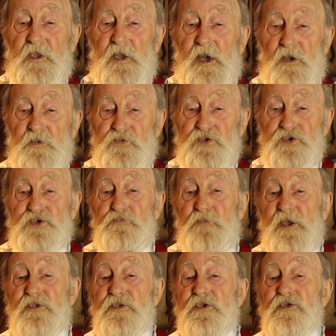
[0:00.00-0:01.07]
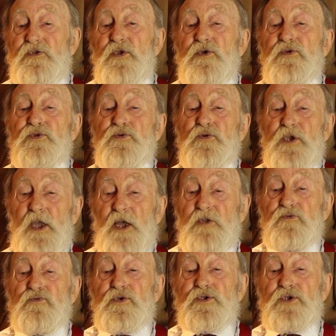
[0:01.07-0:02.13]
after spending
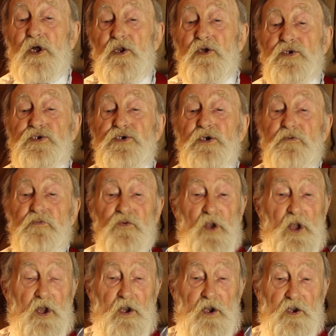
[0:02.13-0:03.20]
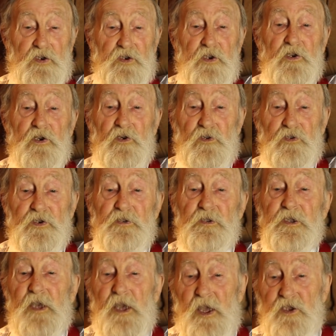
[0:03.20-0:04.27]
$300 of your hard-earned
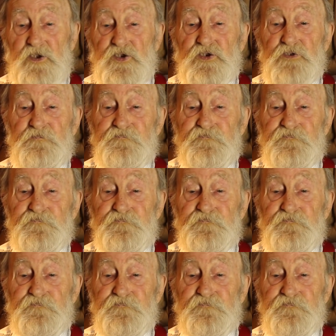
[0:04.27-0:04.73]
cash?